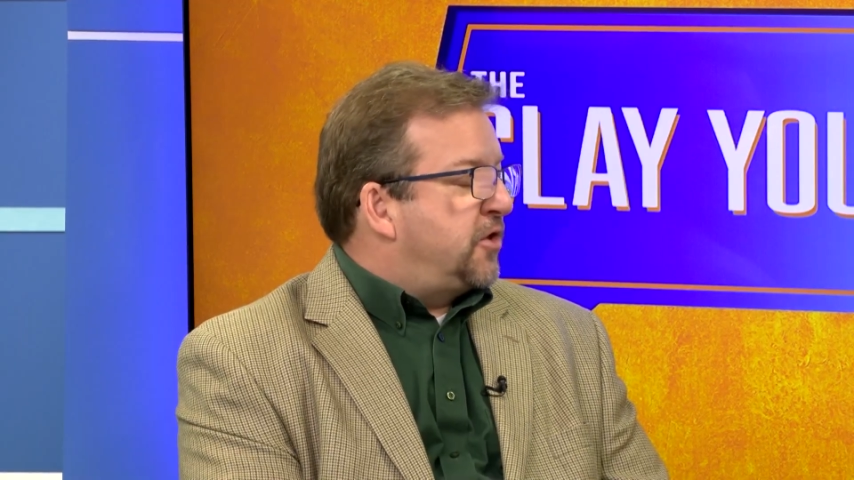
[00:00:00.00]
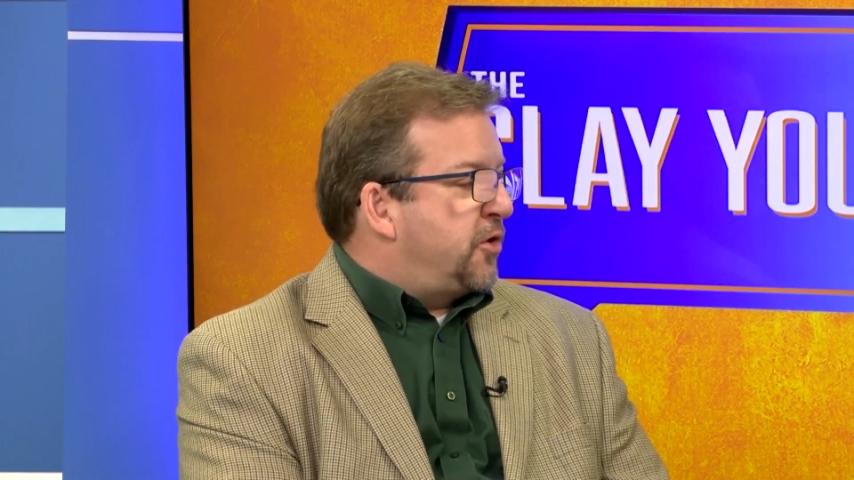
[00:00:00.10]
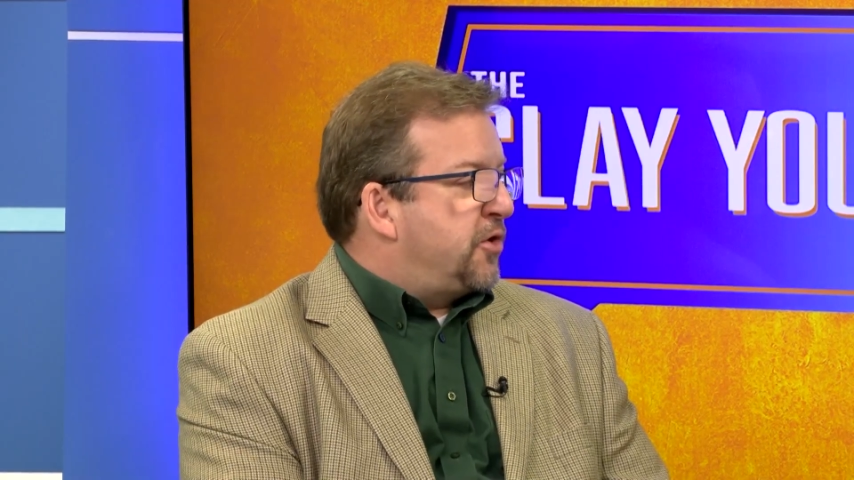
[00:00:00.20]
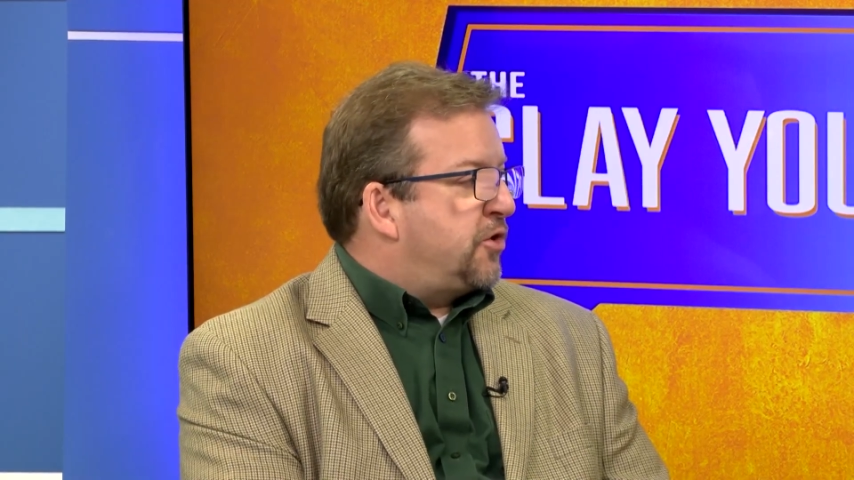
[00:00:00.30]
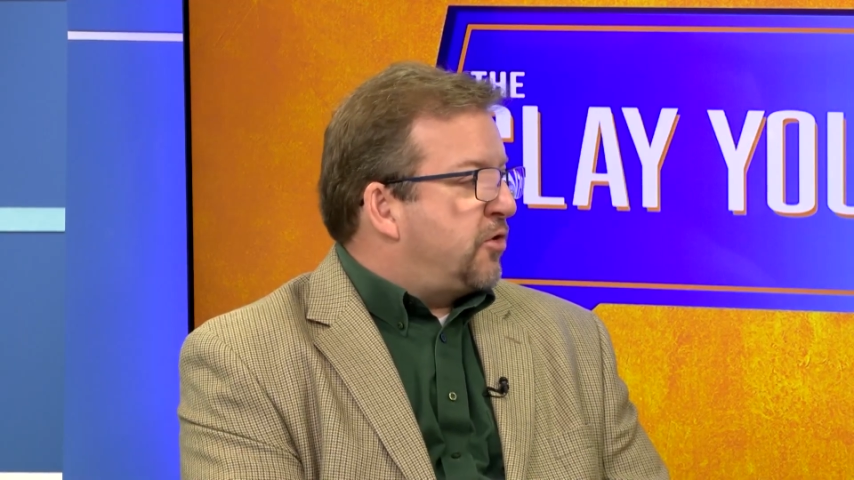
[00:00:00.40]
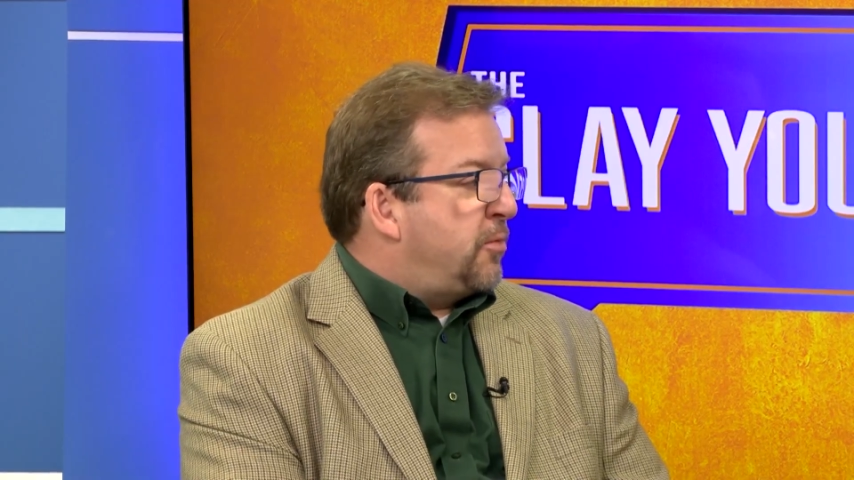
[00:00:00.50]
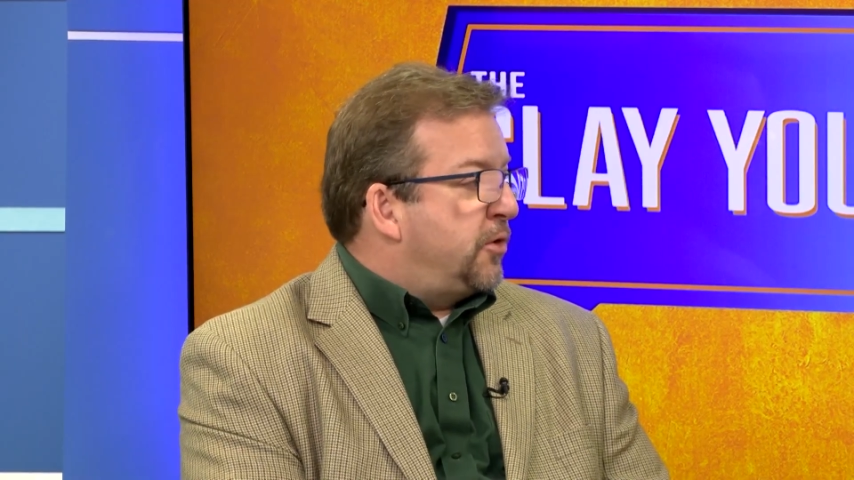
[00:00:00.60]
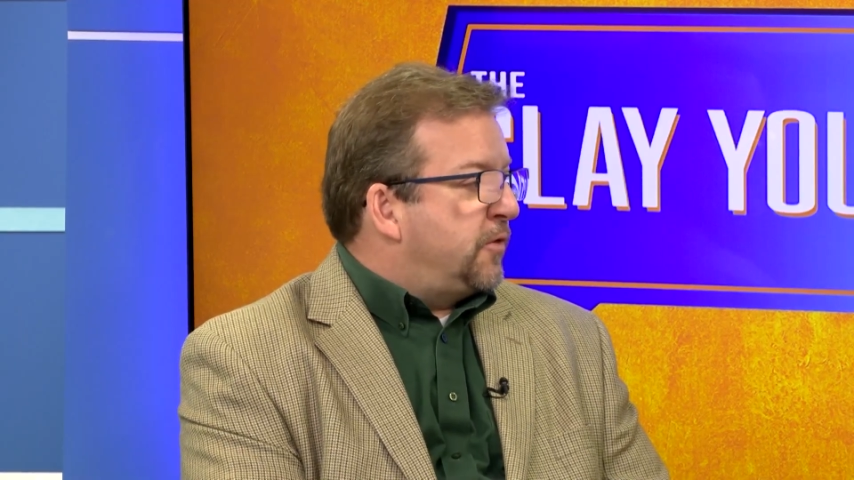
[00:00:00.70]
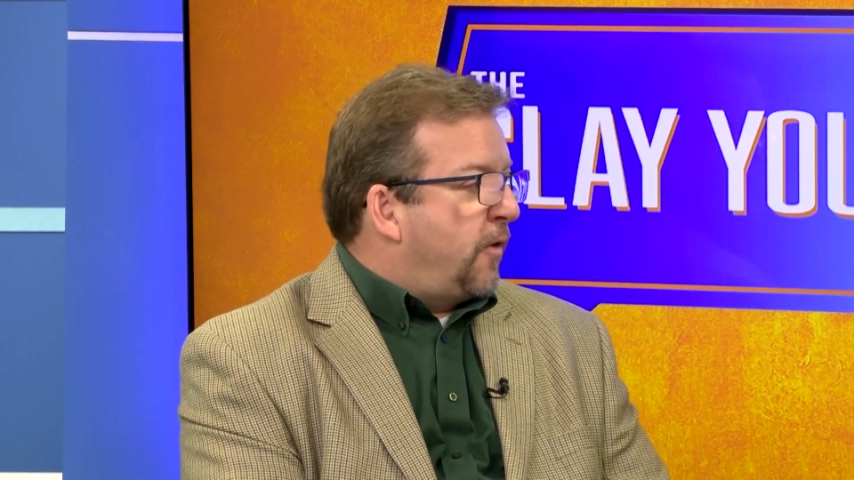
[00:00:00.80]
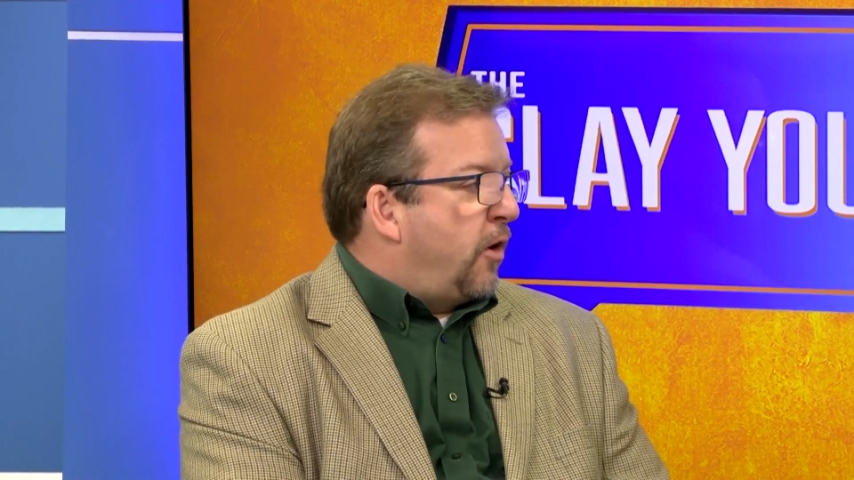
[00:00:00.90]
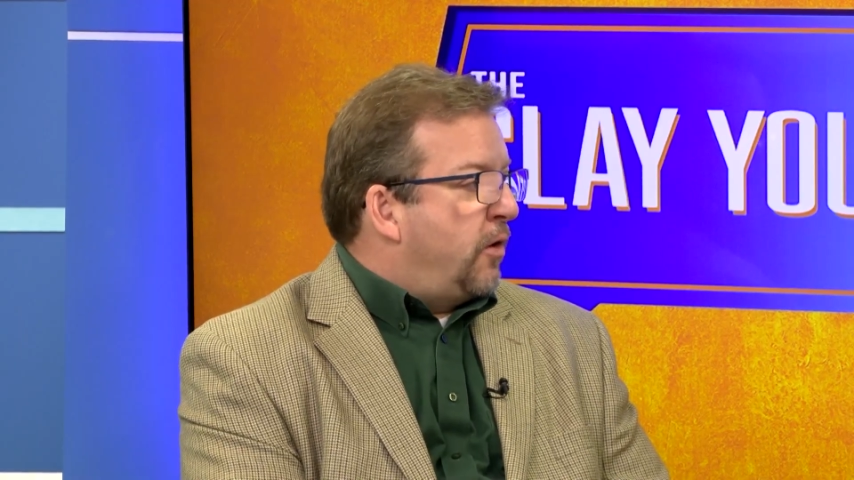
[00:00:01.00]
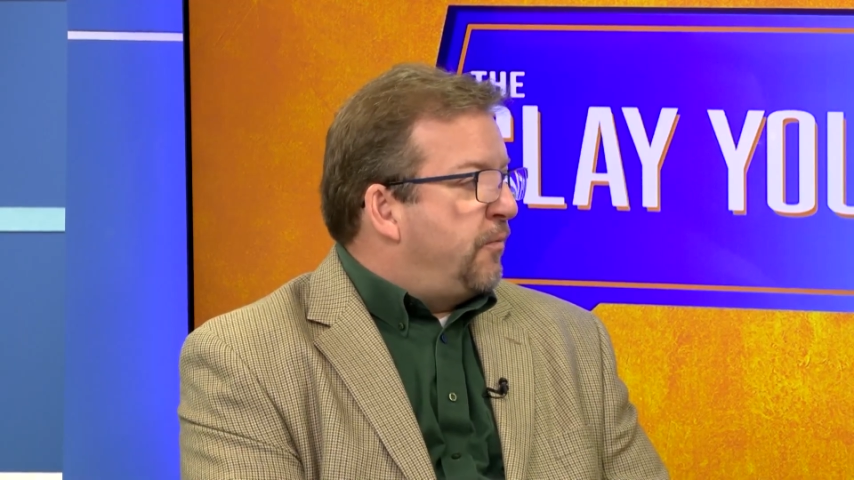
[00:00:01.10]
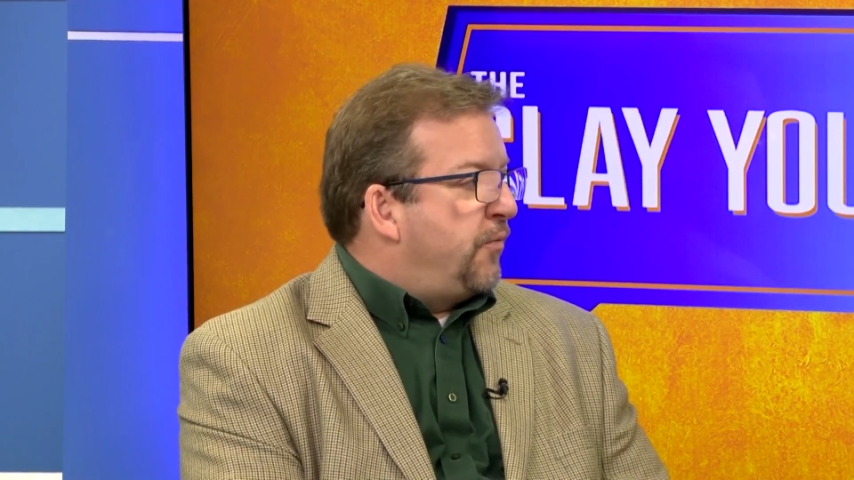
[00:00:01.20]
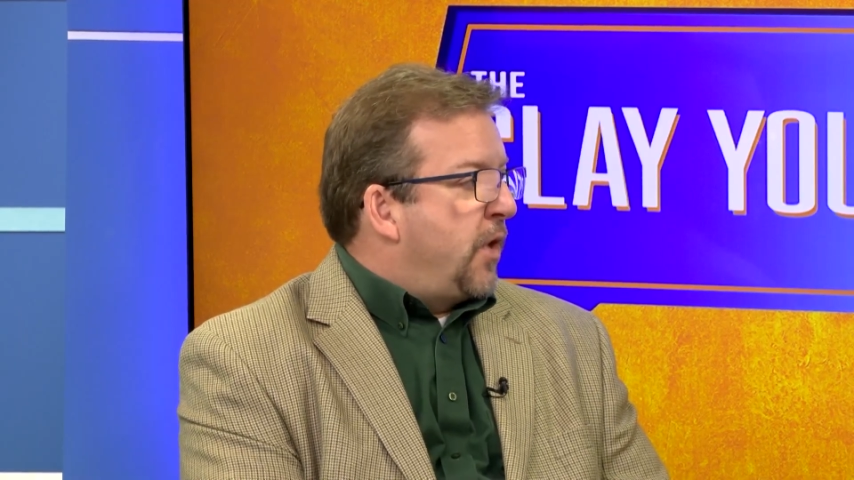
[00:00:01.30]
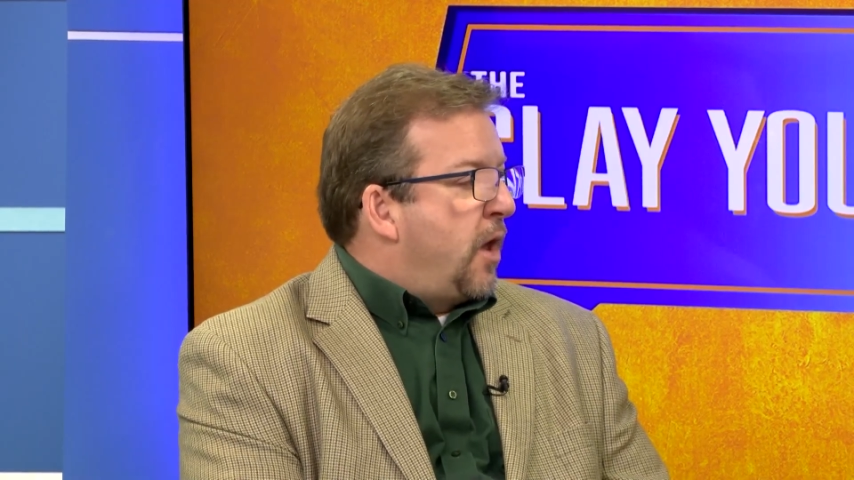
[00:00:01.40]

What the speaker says: serious trouble this fall.